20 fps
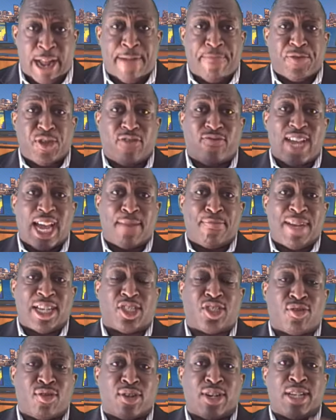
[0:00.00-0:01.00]
you've got to make
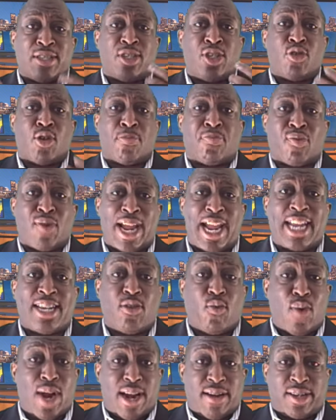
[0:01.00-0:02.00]
sure that your brand
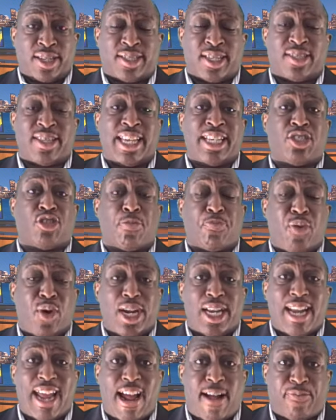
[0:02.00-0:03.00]
awareness, the things you're
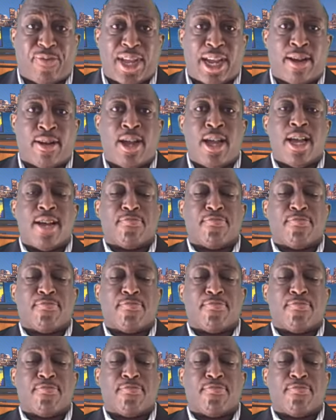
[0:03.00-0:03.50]
putting out there,